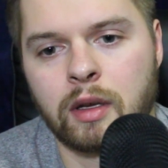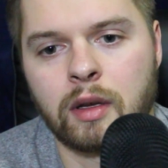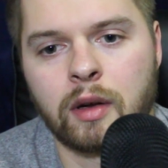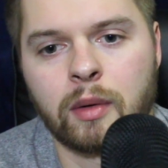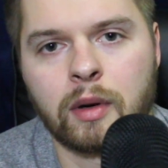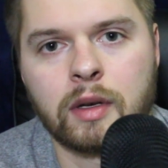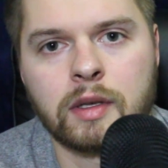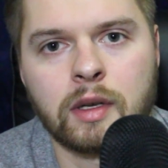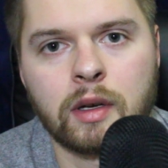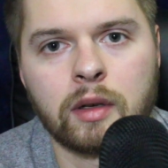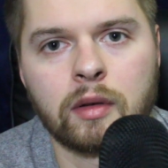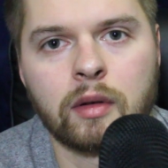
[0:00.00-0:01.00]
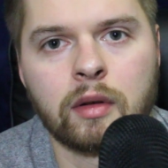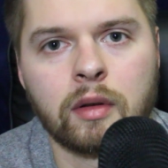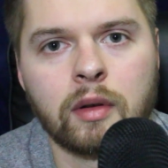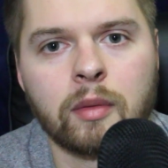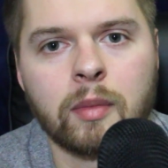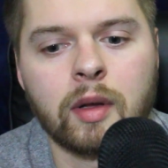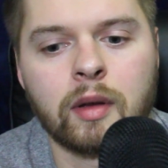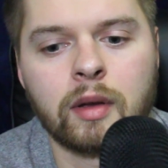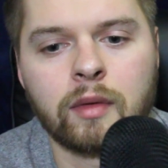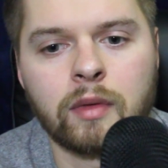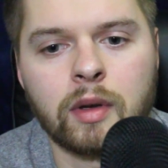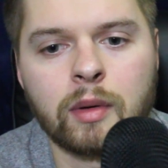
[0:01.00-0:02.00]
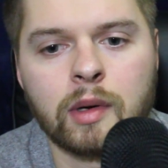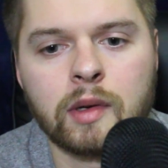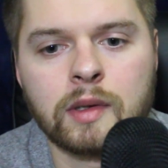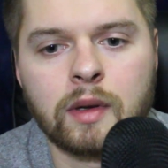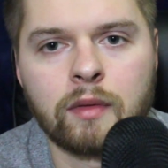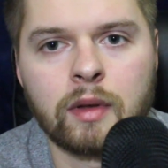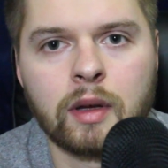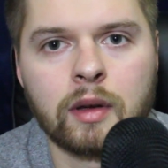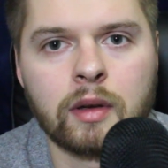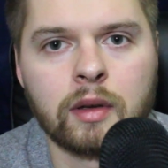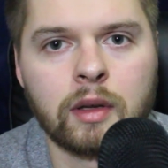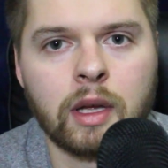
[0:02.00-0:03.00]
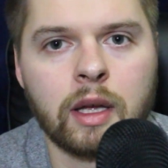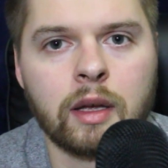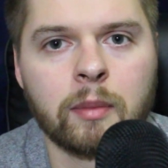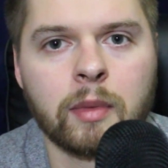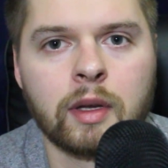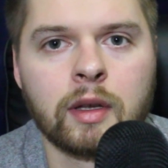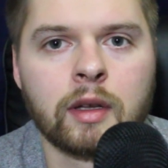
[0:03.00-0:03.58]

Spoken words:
There was 102 million viewers of the game.